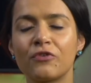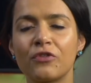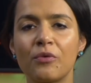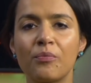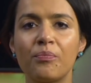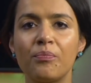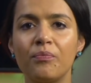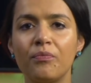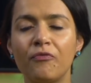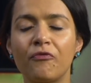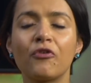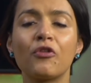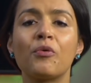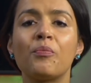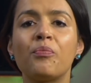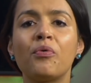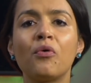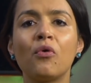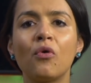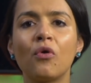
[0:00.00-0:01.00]
the
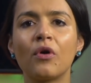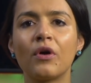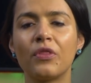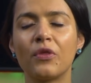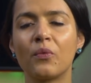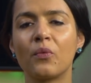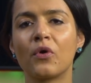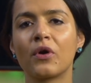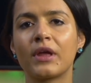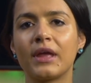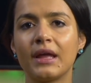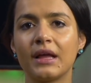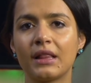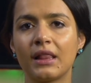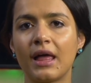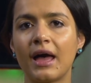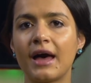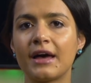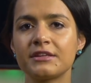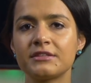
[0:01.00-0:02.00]
poor and the working
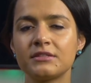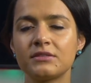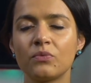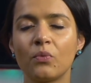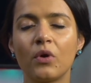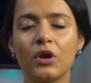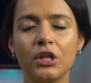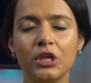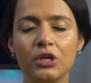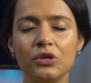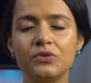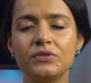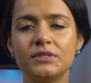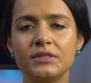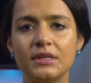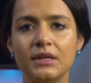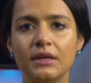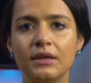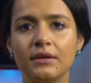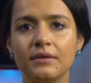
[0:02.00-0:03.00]
class. What do you
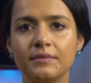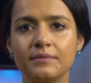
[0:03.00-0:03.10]
see?